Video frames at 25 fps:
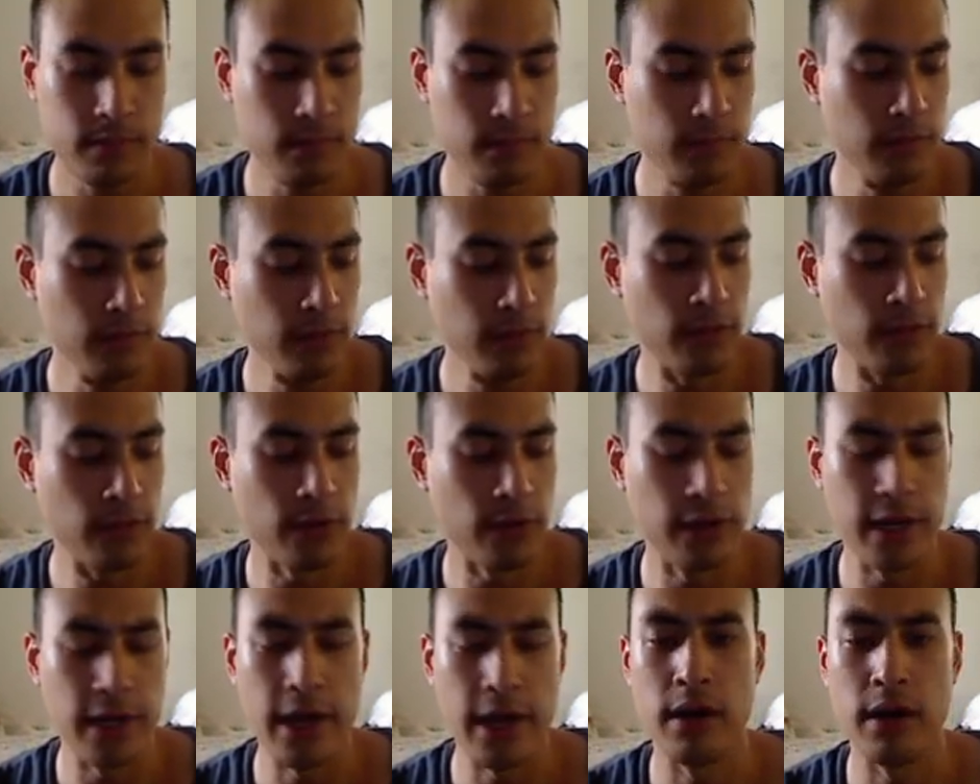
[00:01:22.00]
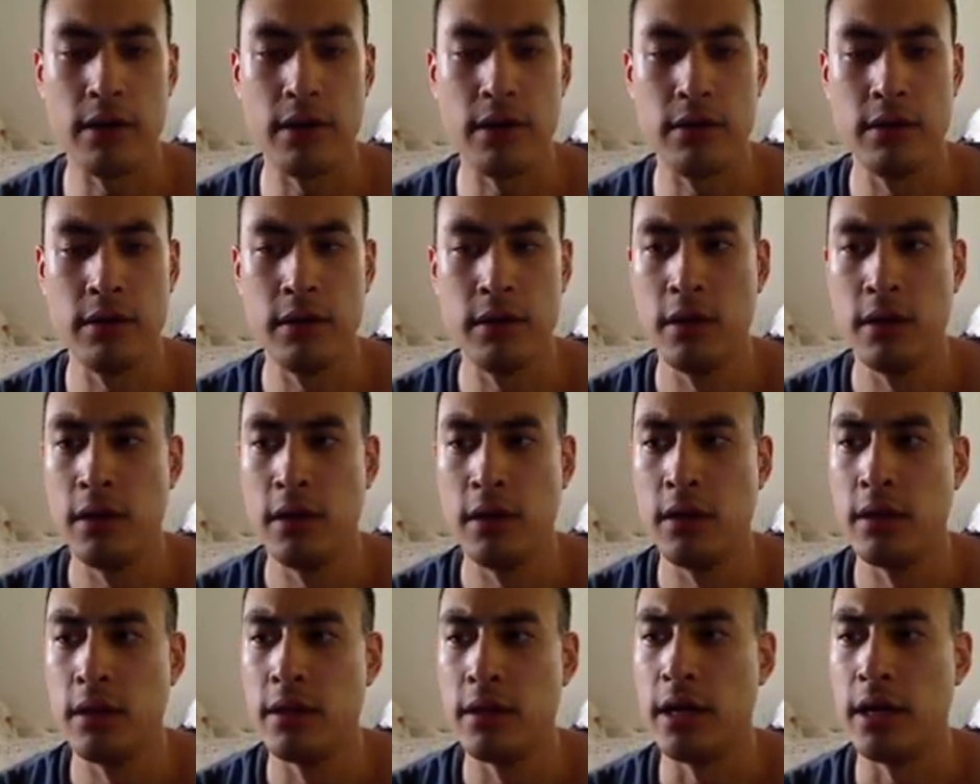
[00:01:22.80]
for now.
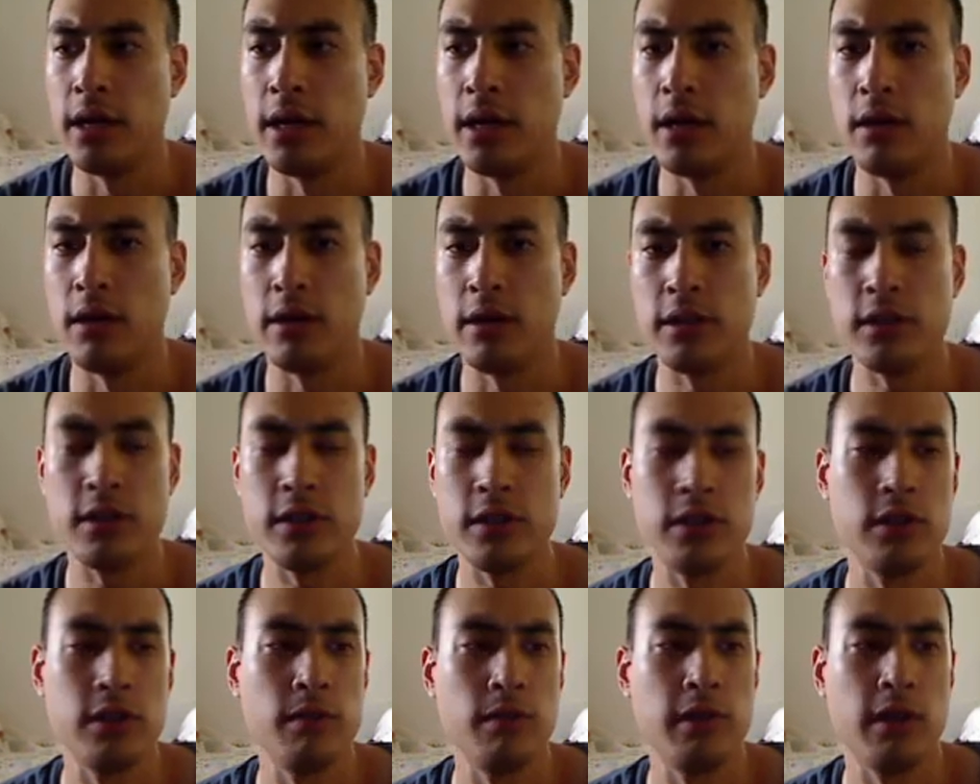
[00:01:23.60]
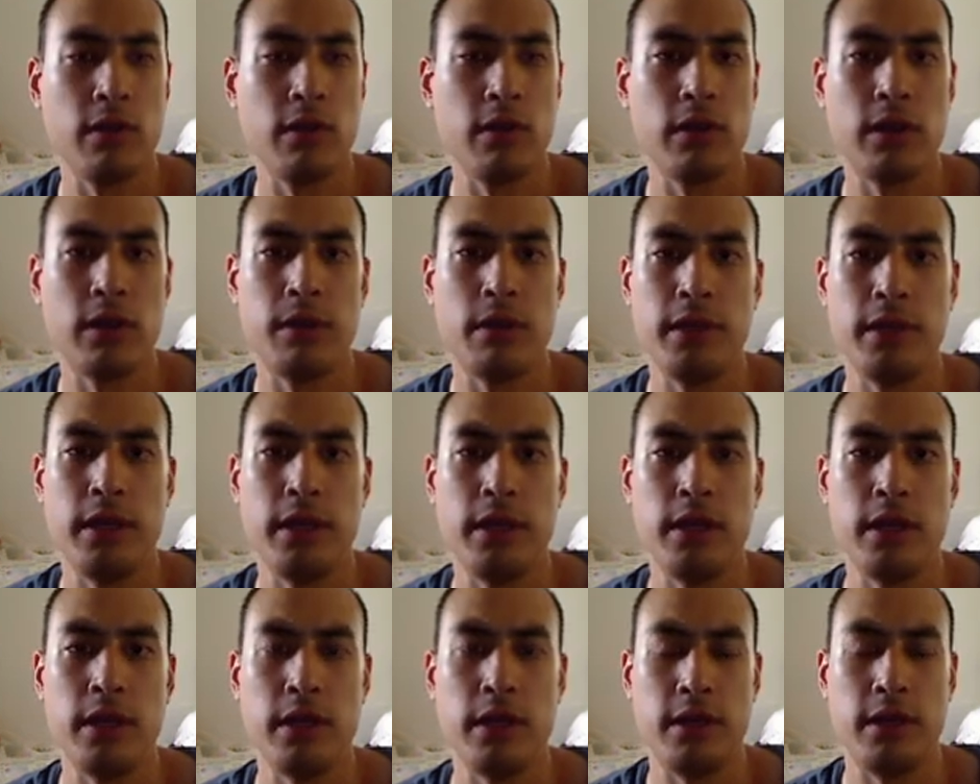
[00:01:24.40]
Now let's assume that we're going to
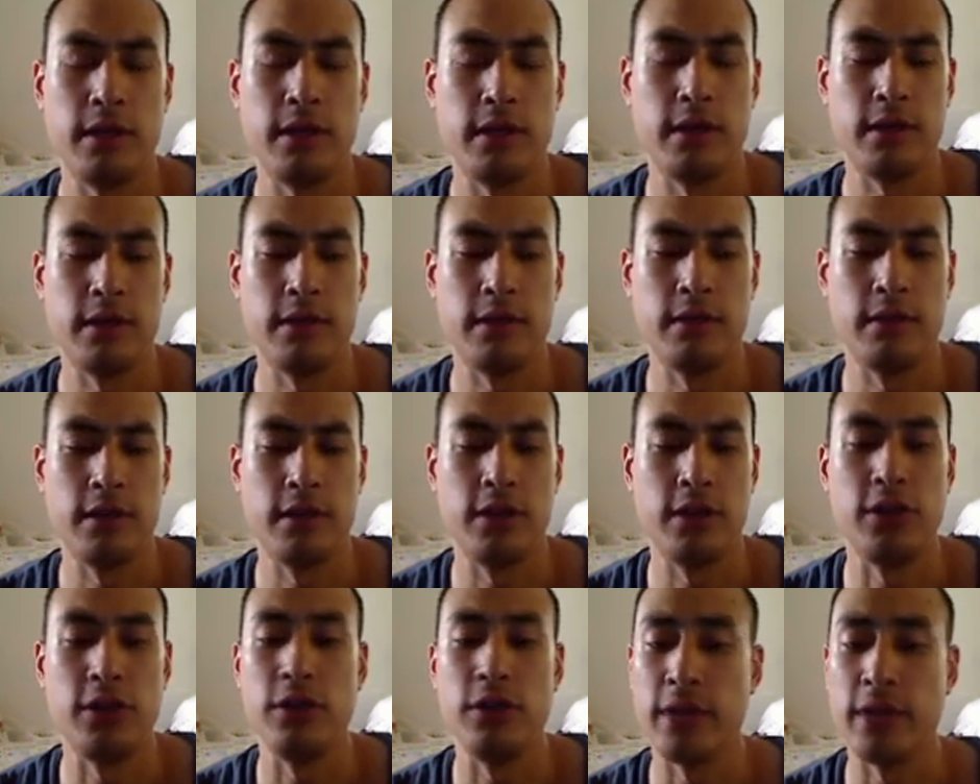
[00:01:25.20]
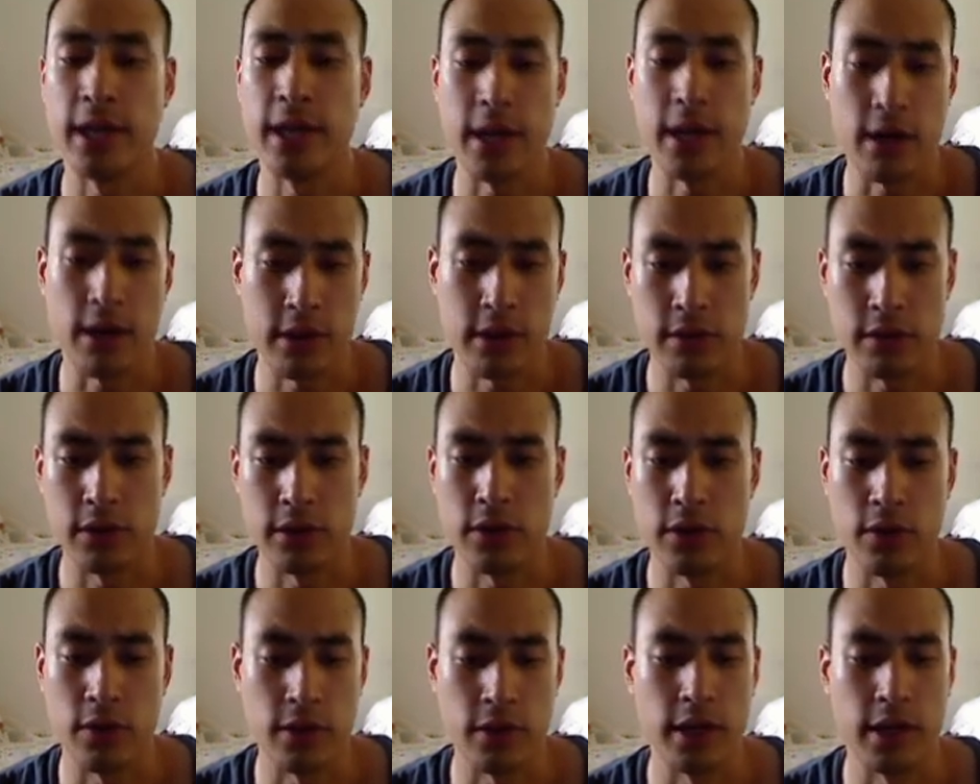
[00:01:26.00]
be a new character
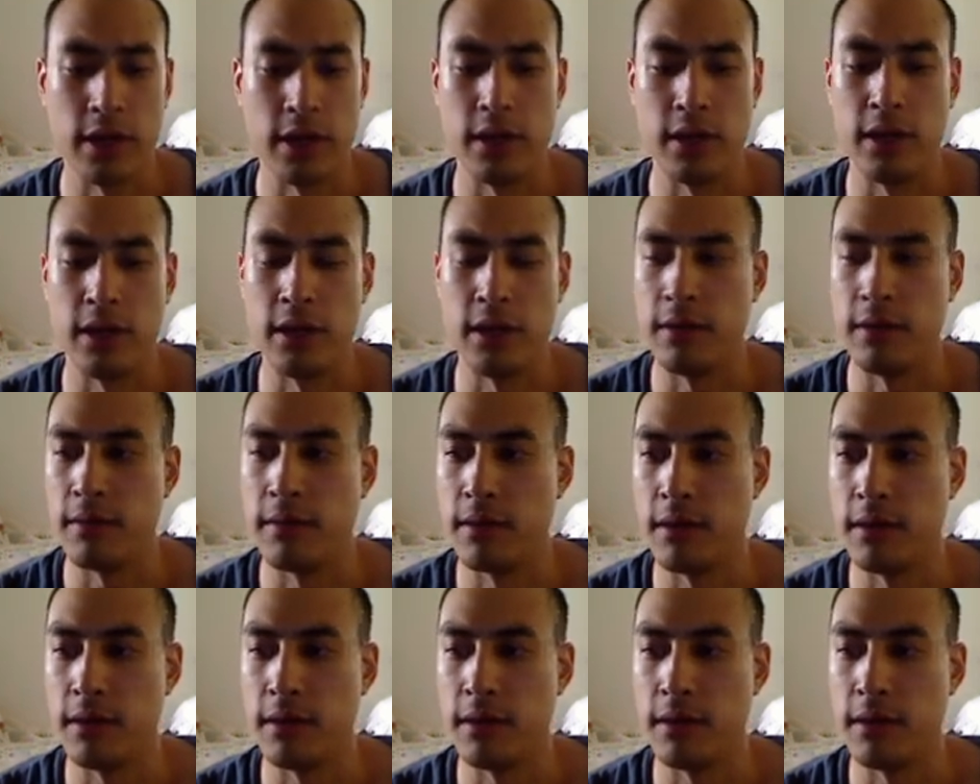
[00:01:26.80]
going in,